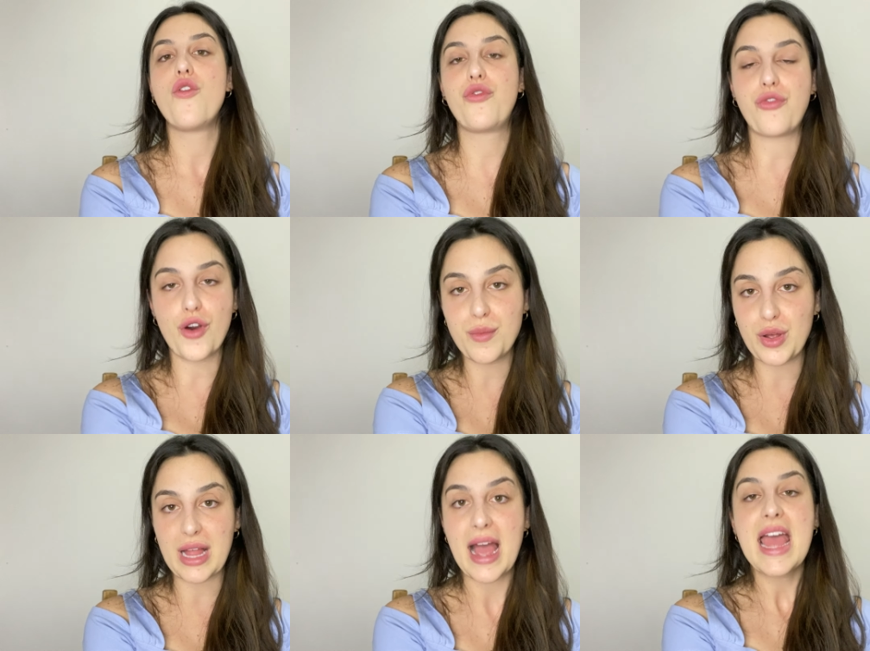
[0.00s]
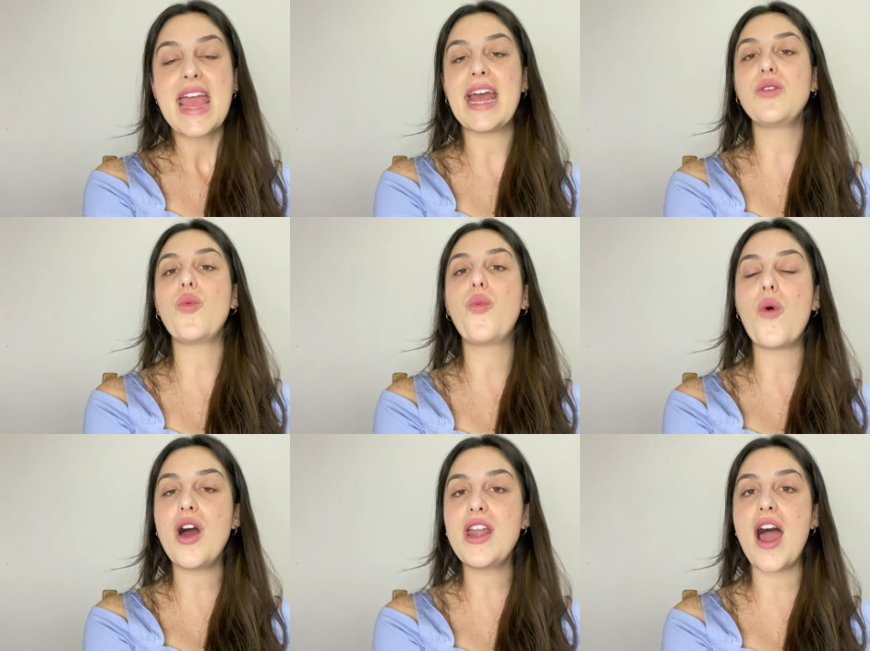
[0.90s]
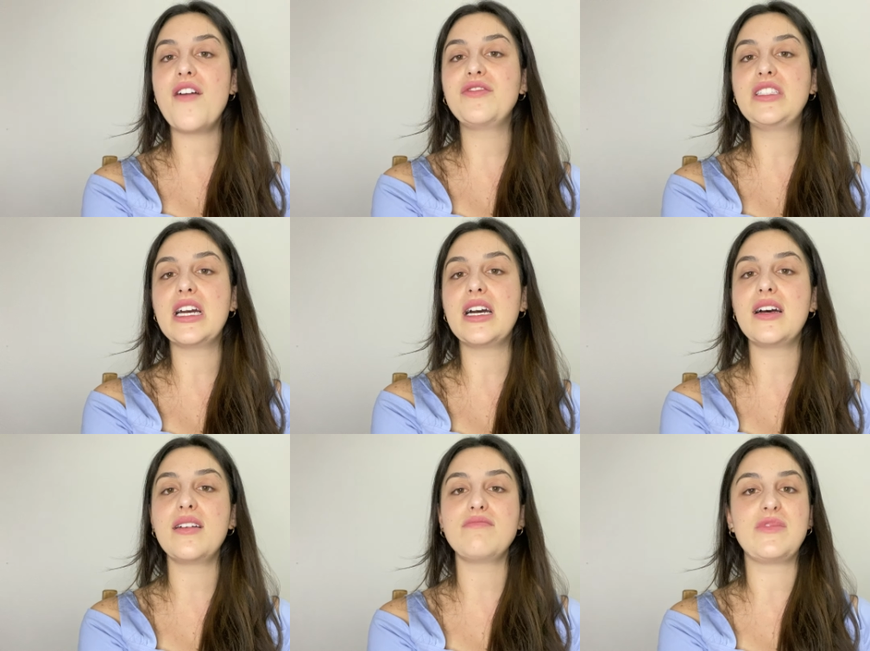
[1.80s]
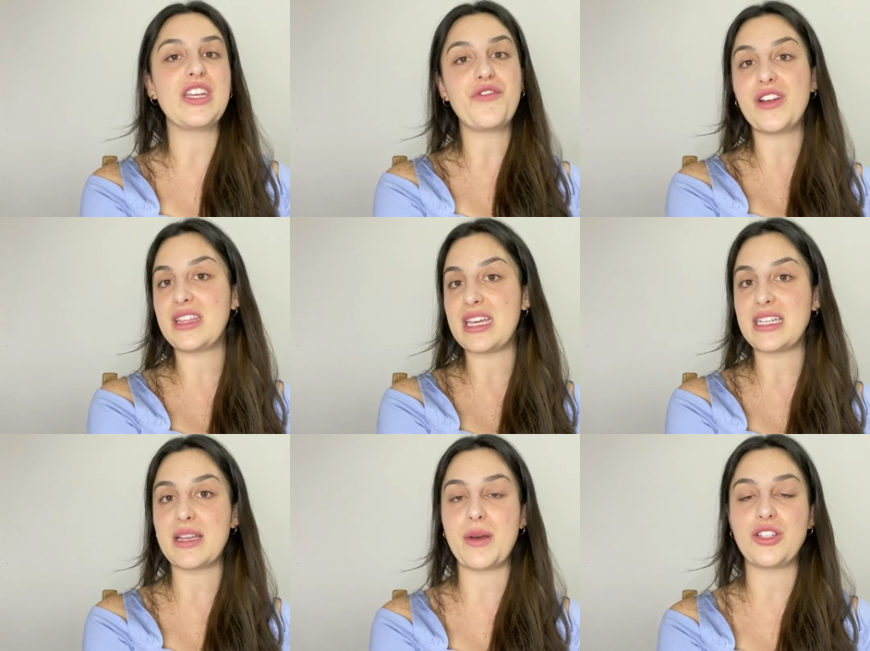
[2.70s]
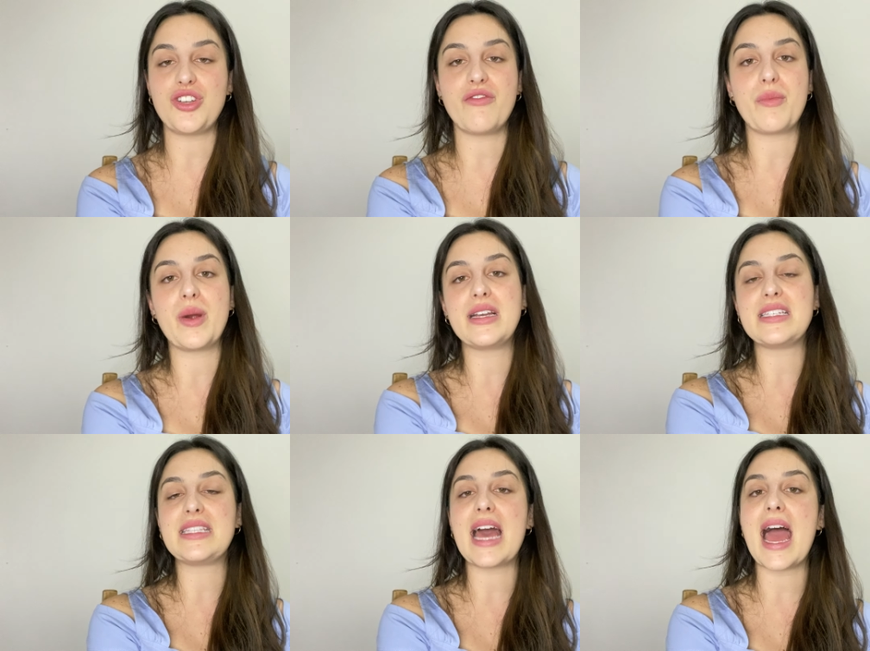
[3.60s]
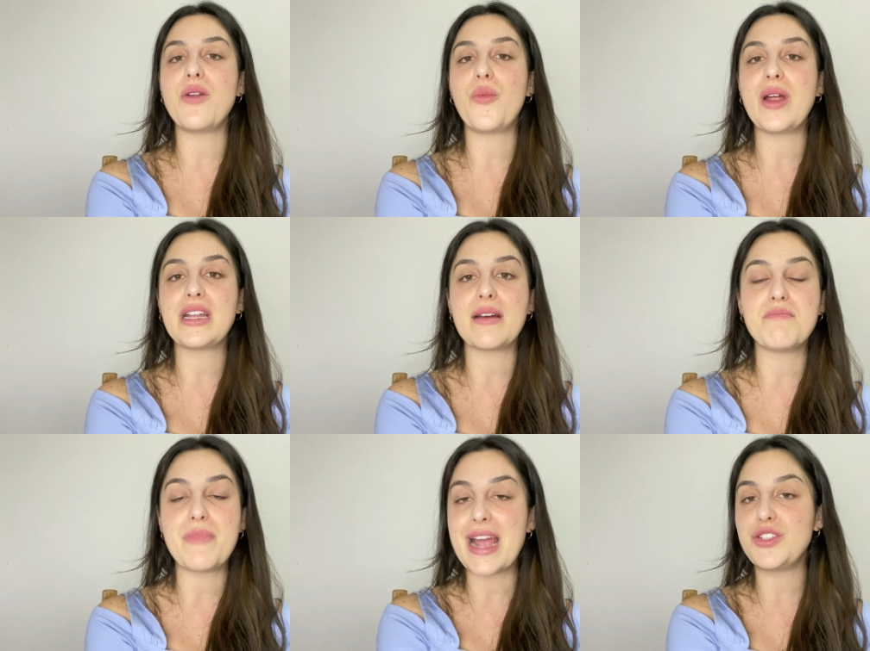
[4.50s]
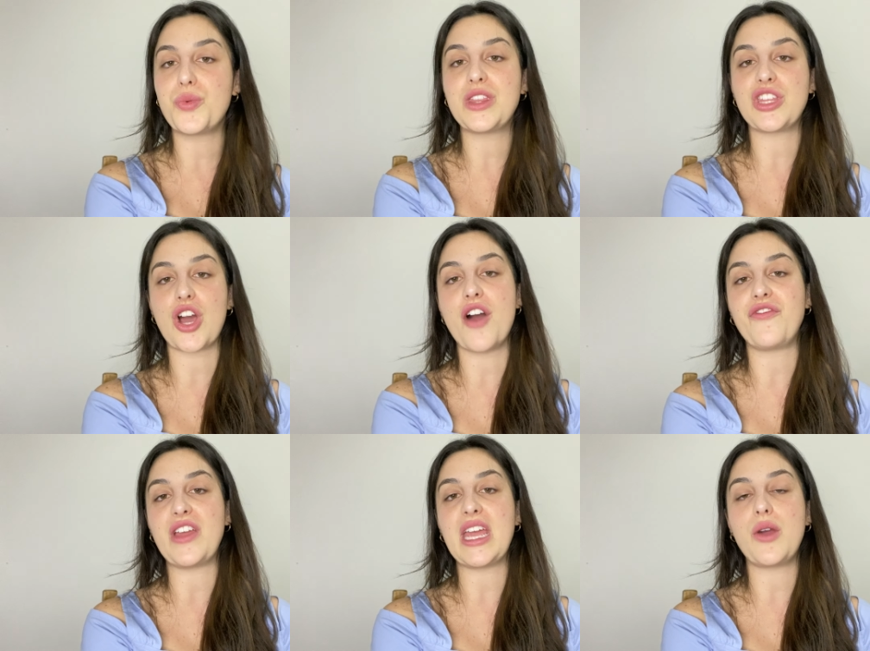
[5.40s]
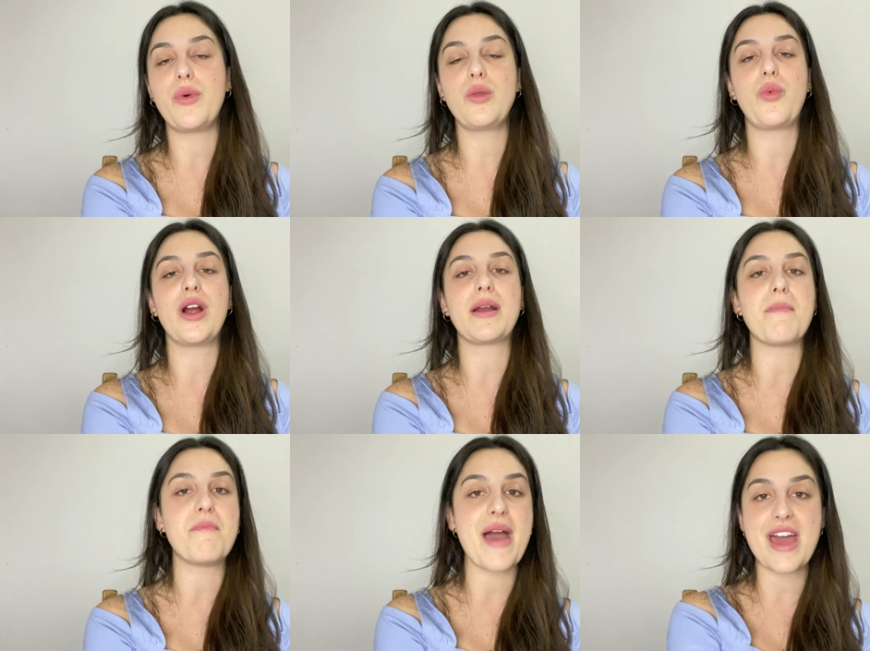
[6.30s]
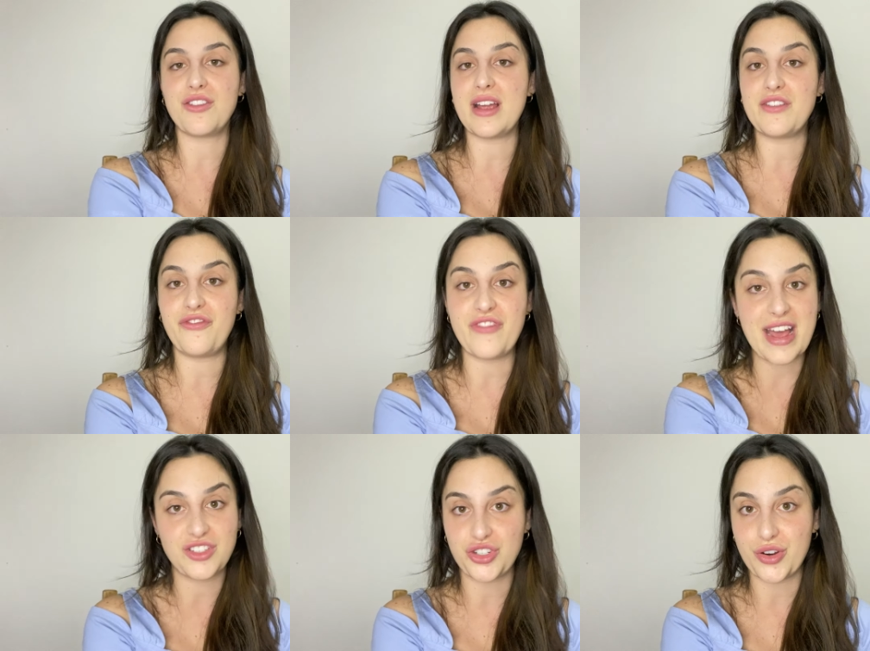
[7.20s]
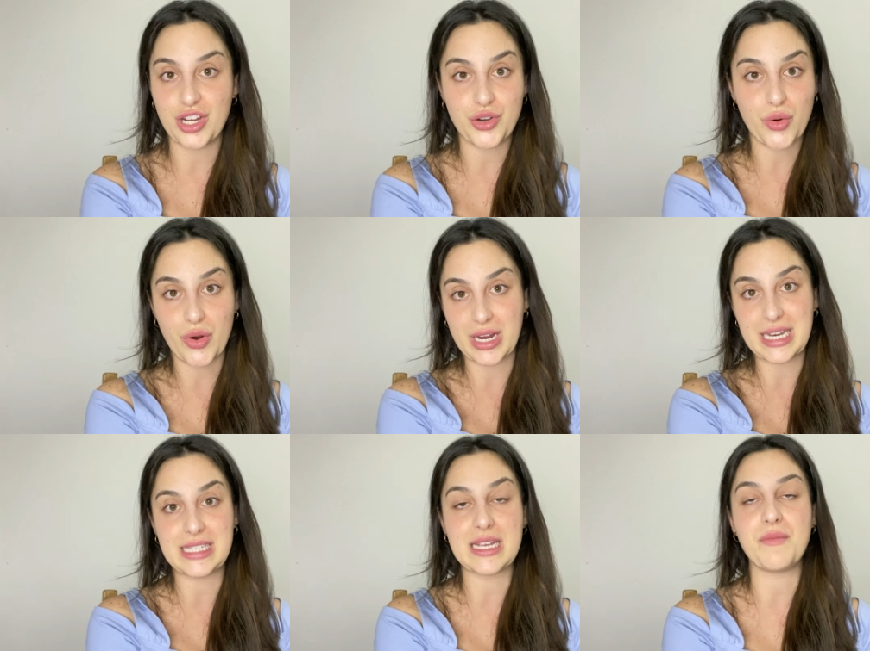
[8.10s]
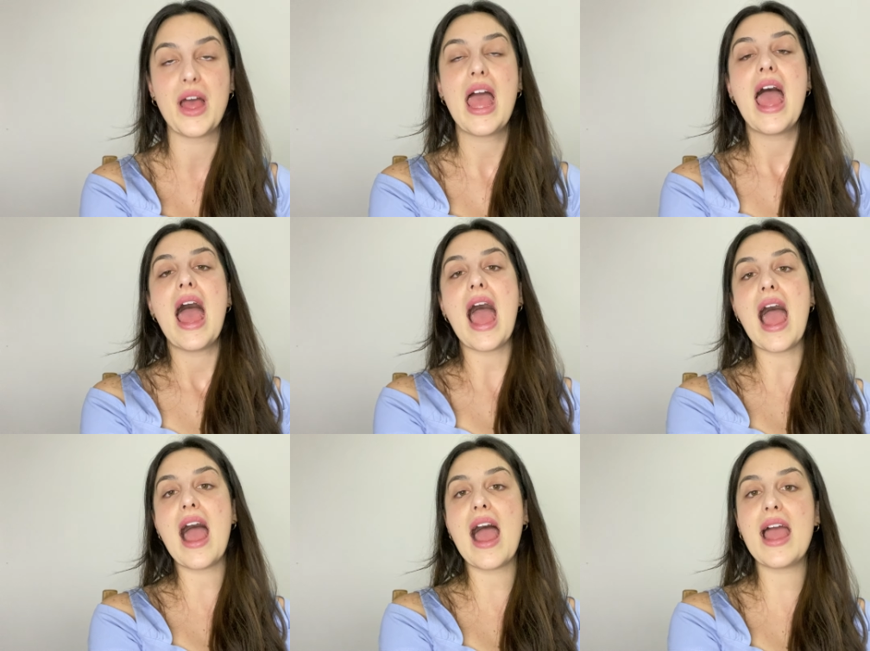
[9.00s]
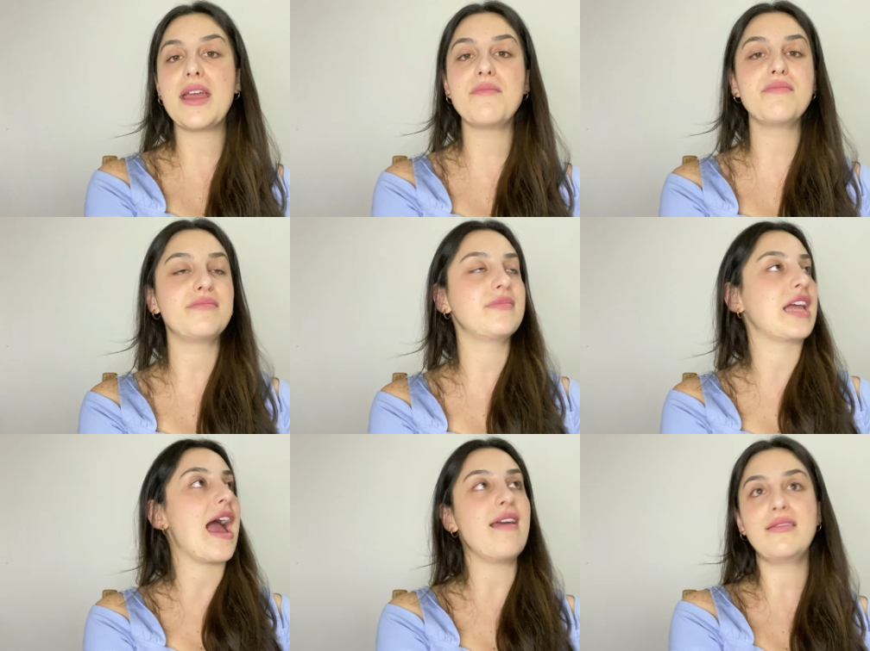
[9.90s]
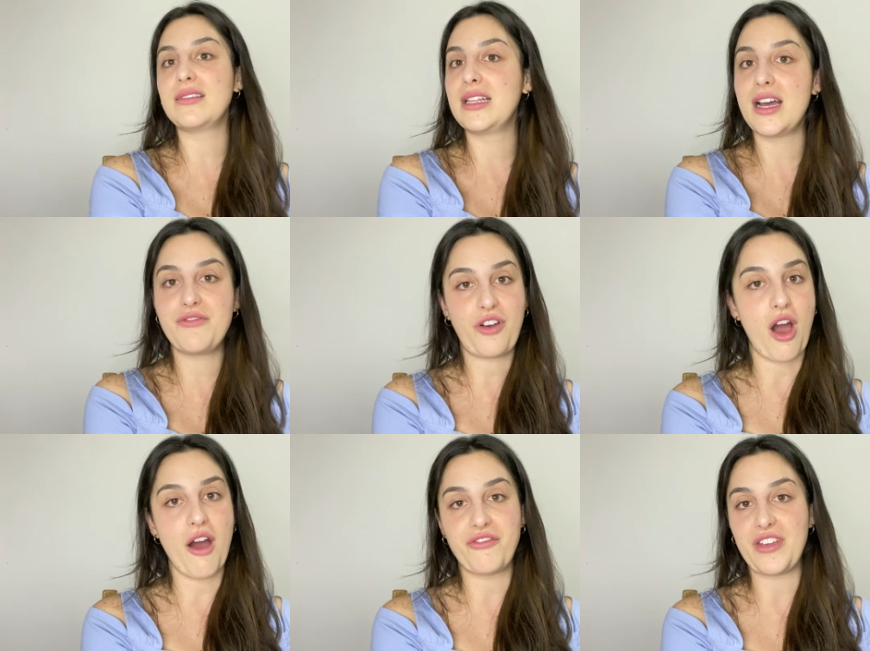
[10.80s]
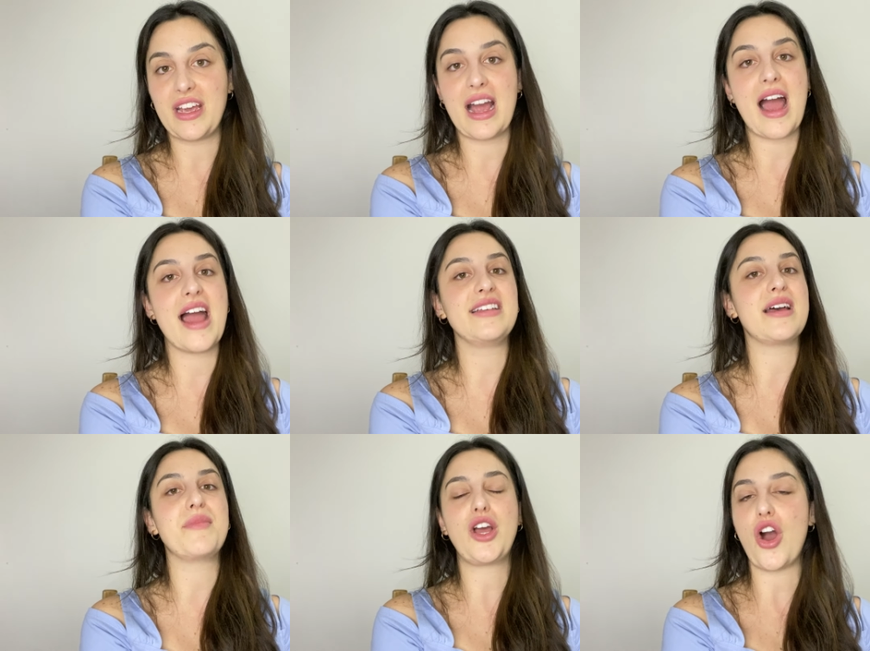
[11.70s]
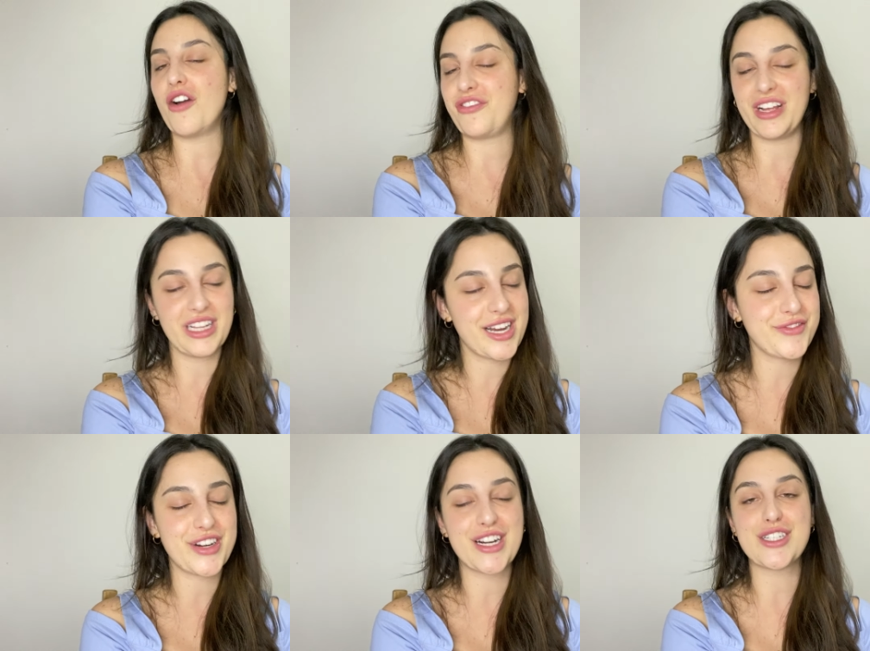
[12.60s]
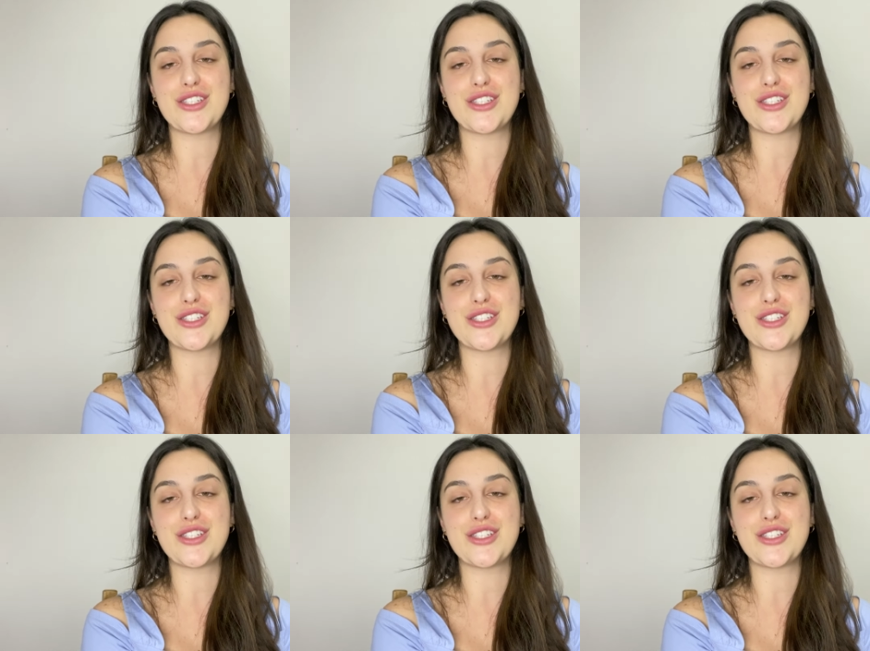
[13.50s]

formula. And one of the different things about the Java Burn is that when combined with coffee, it will work better and faster in your organism. I'm I love coffee, guys. I'm a coffee lover,